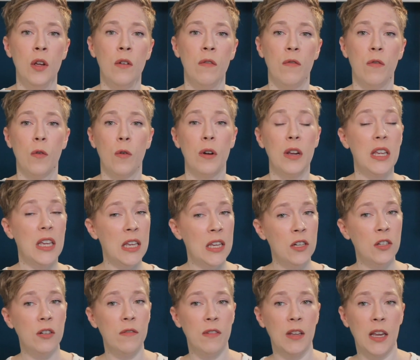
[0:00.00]
for
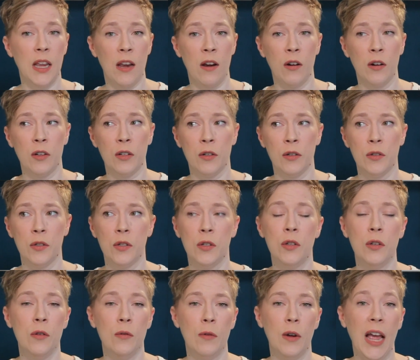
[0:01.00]
each of the characters
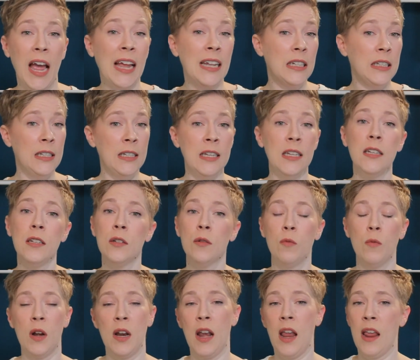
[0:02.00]
to at least
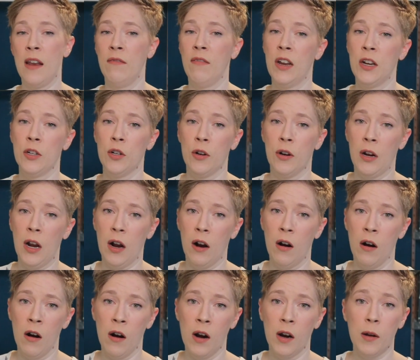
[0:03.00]
one adventure
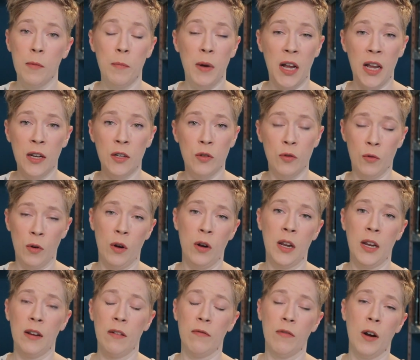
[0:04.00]
arc by
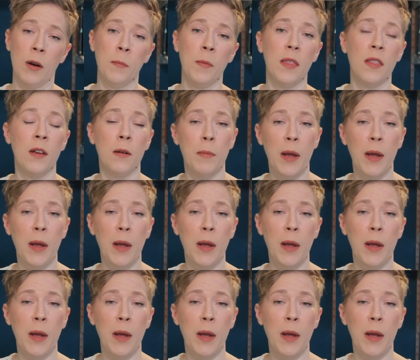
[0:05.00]
drawing from their